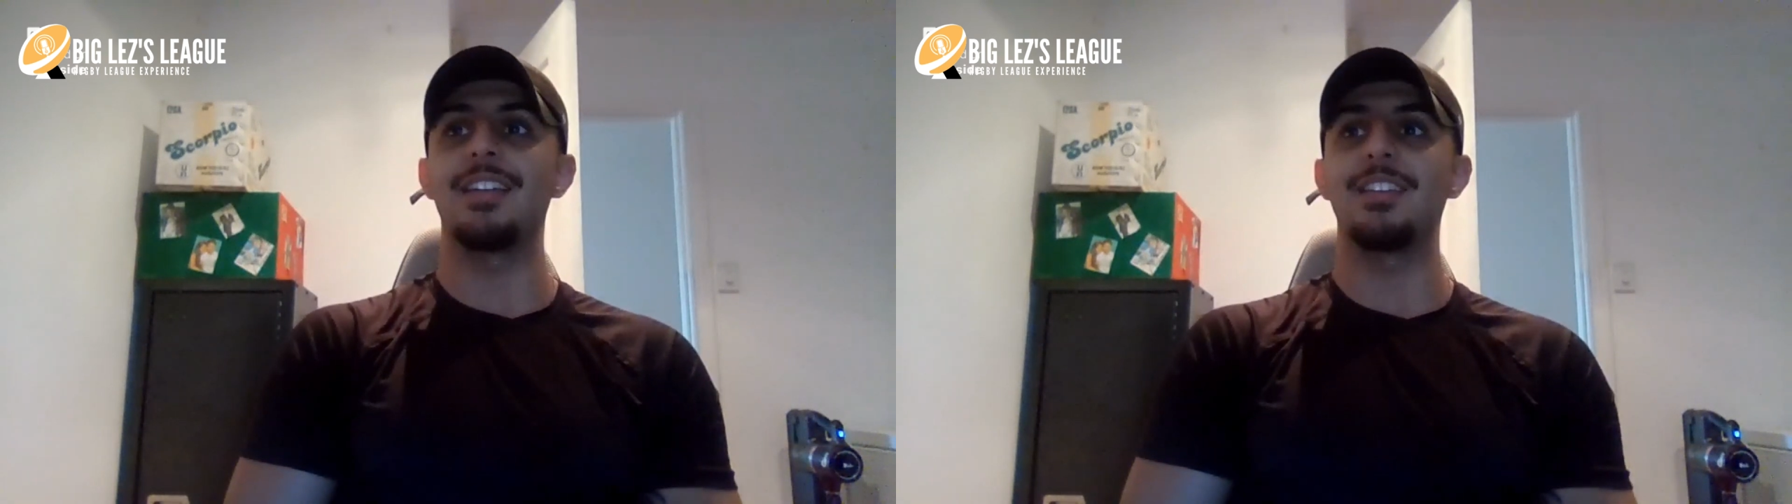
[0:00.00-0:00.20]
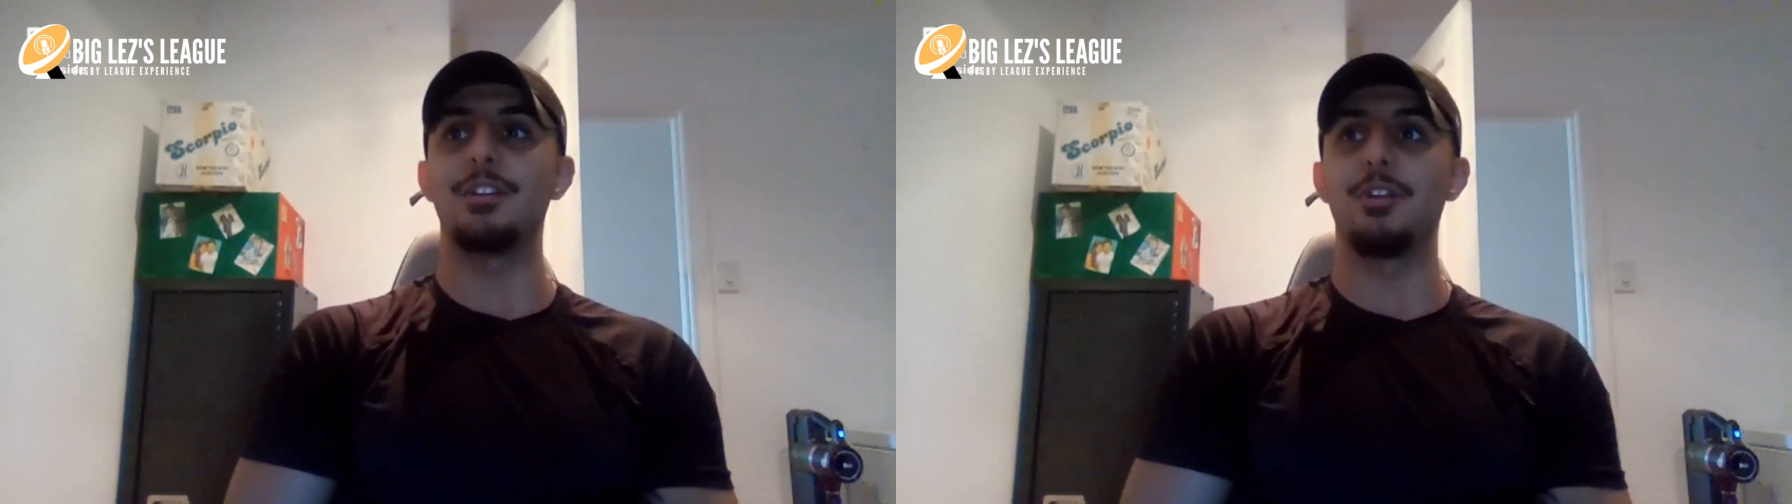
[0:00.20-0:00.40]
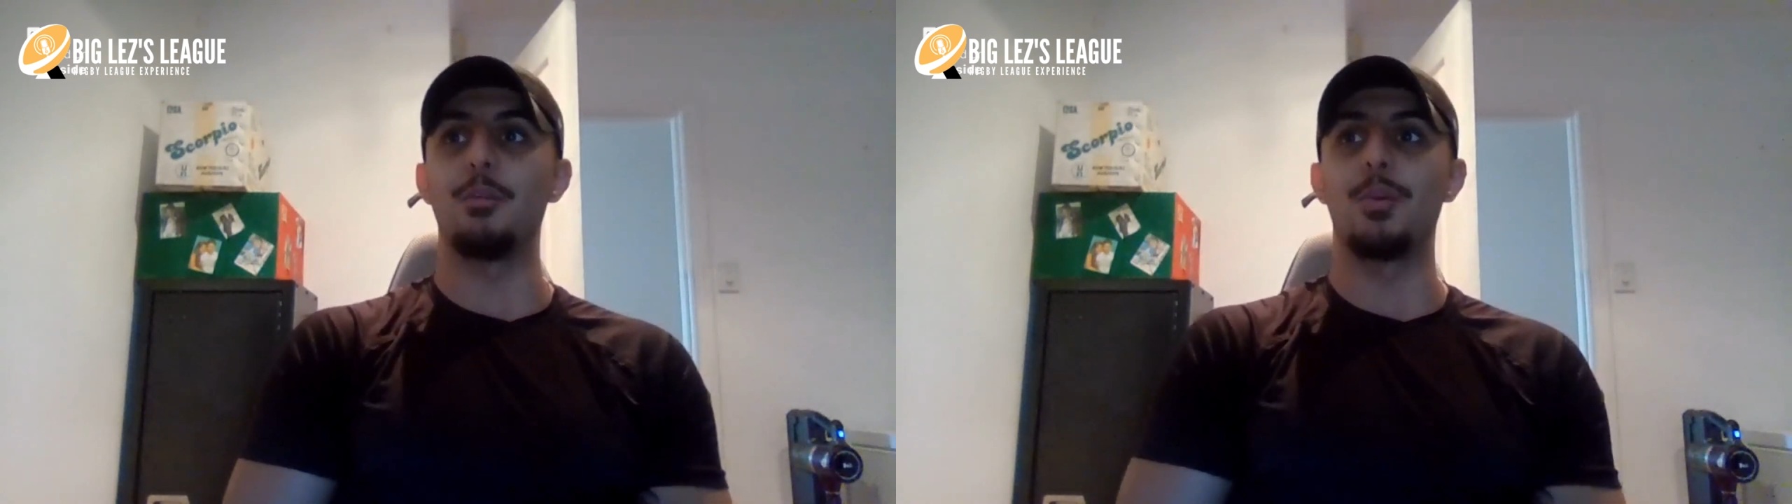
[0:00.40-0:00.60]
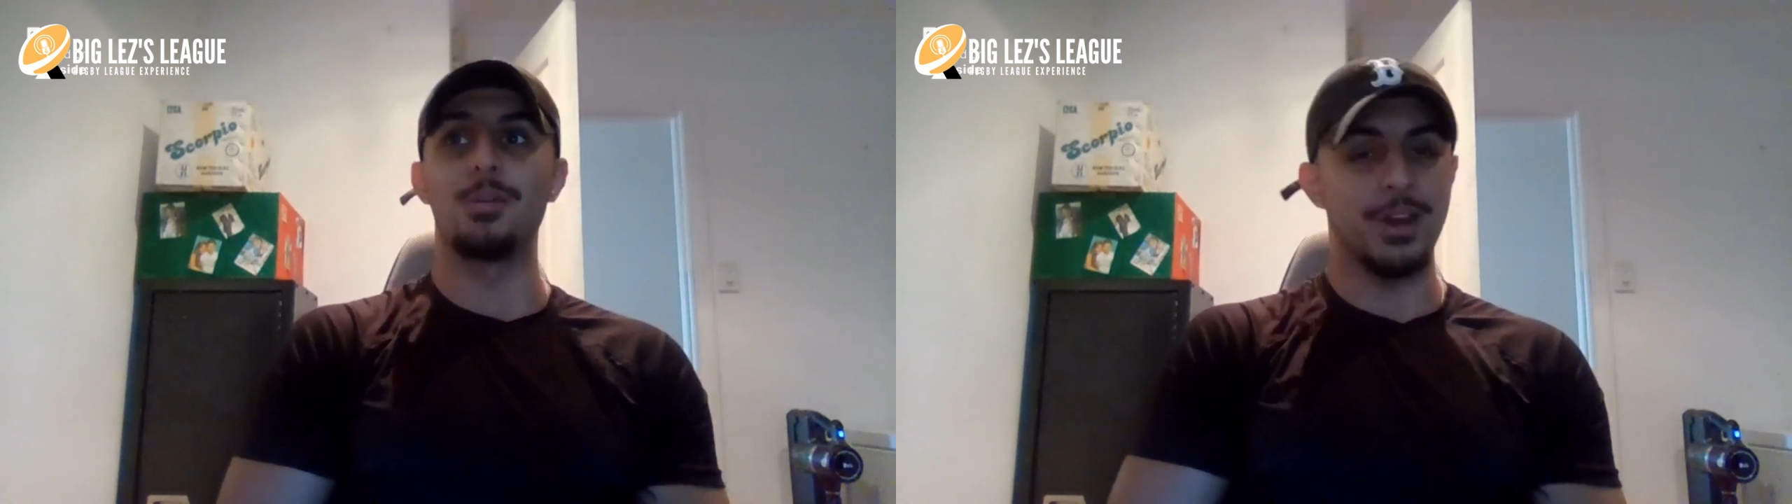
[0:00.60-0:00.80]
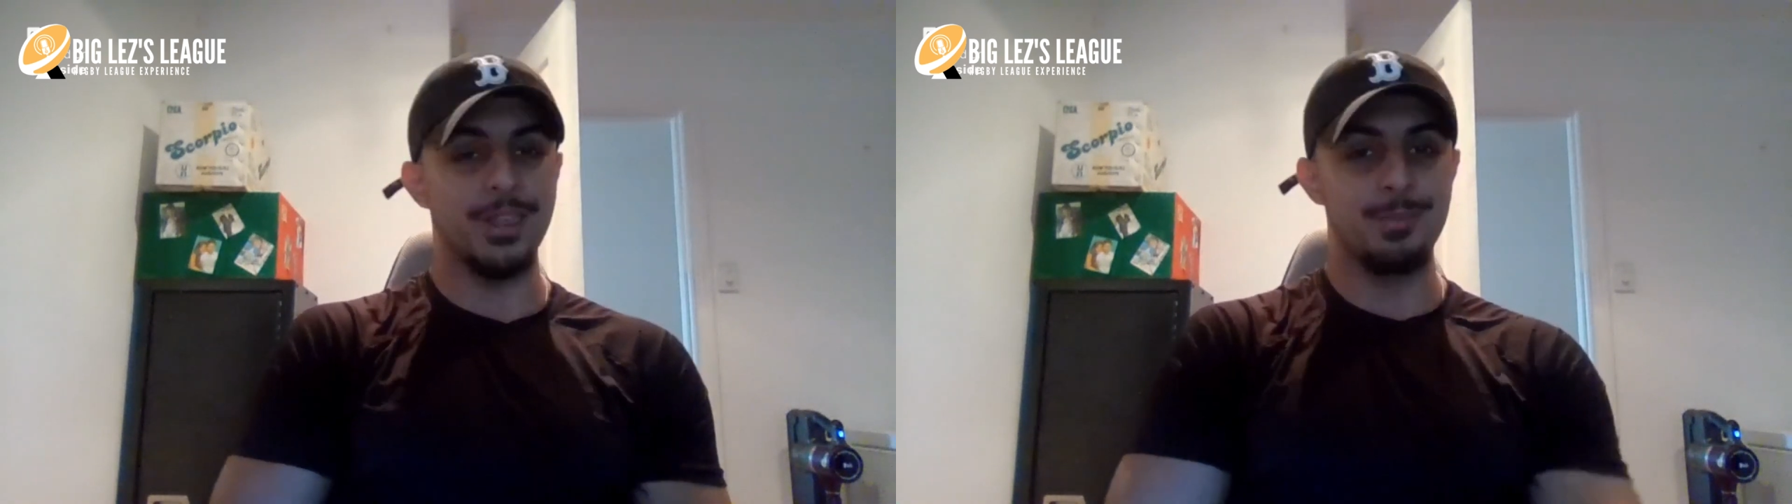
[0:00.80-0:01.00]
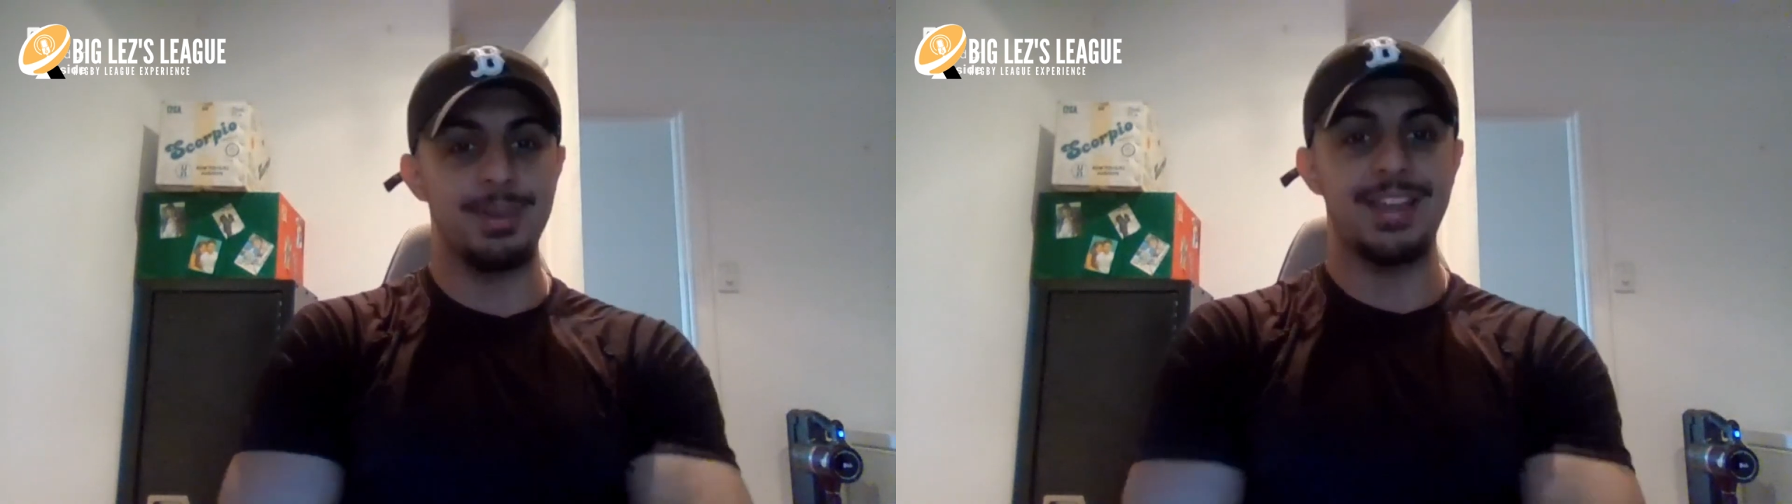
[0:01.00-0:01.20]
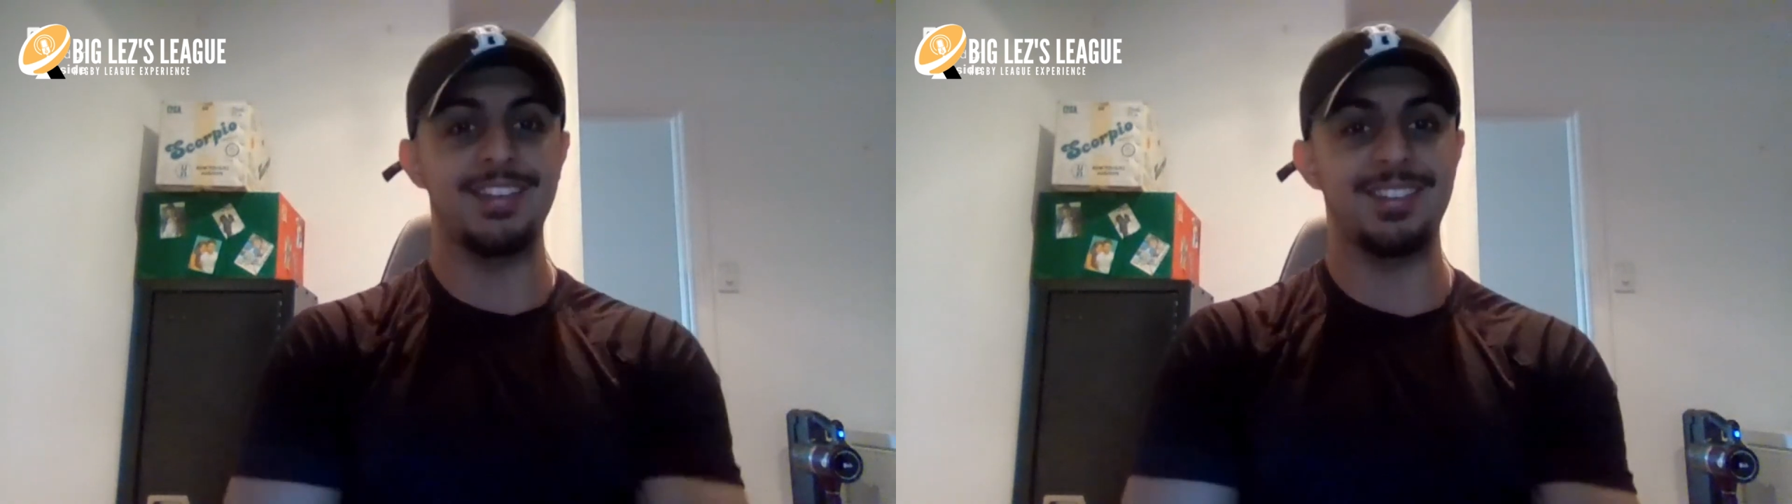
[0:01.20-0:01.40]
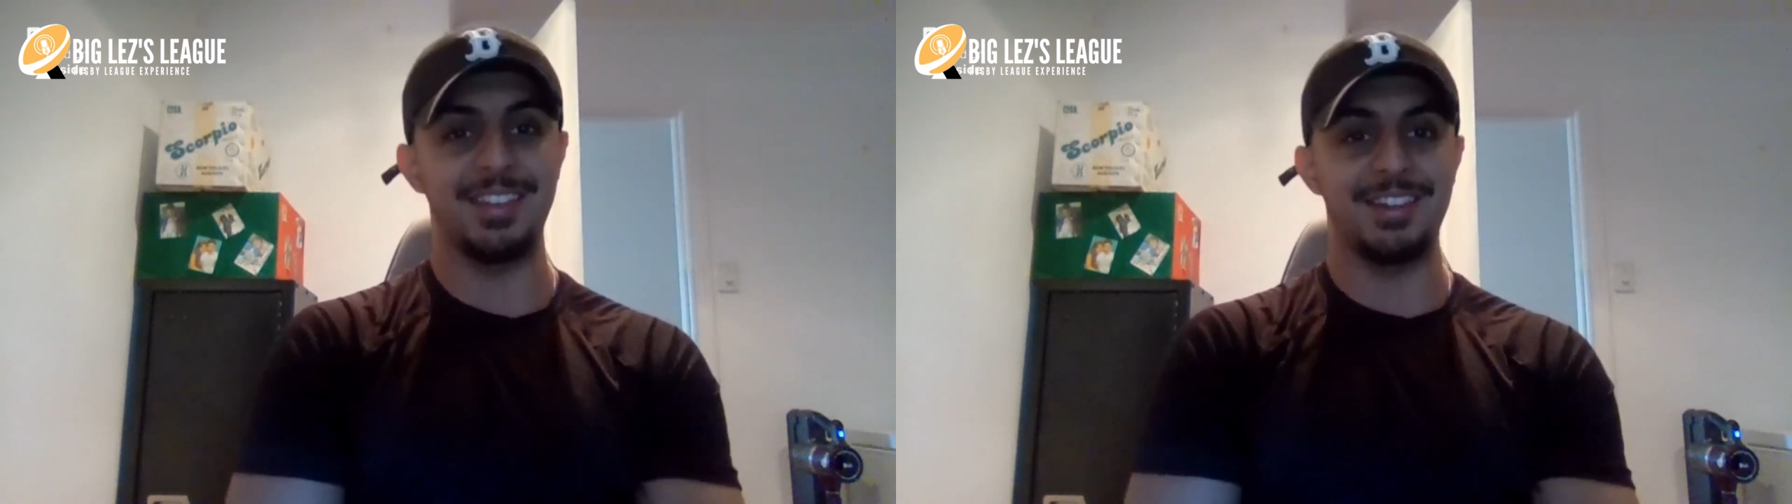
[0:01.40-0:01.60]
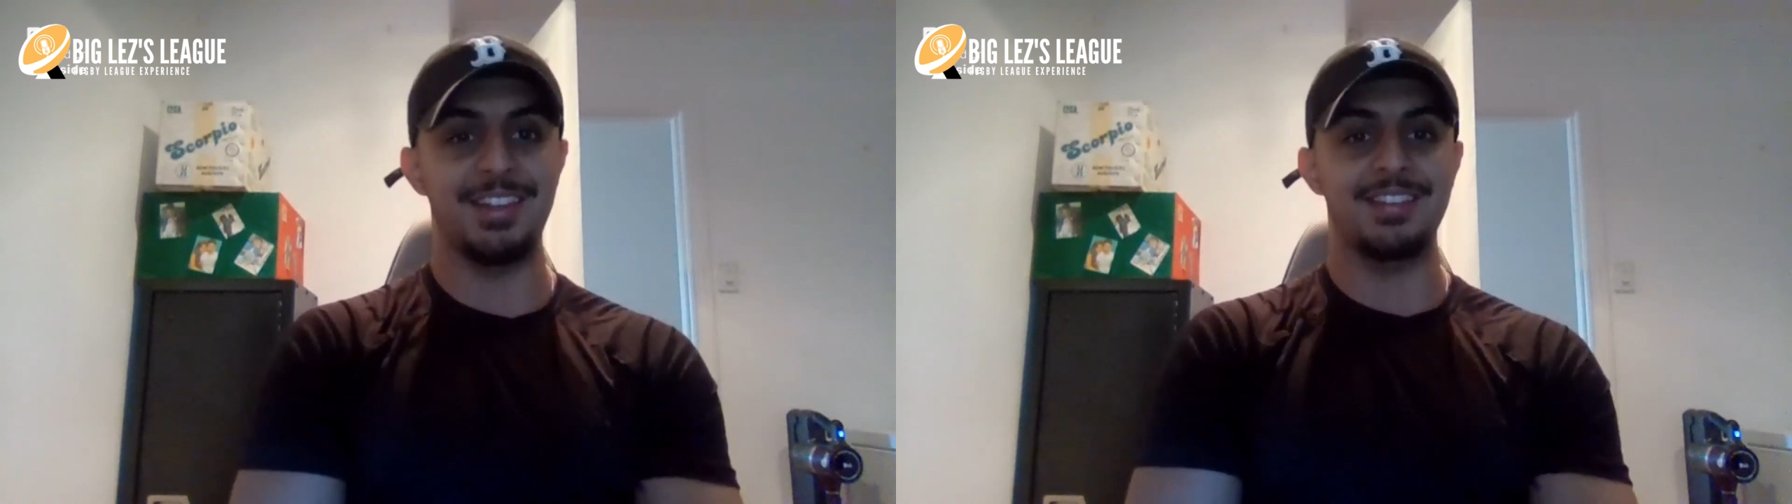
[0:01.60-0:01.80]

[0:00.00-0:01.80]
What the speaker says: one of the plays in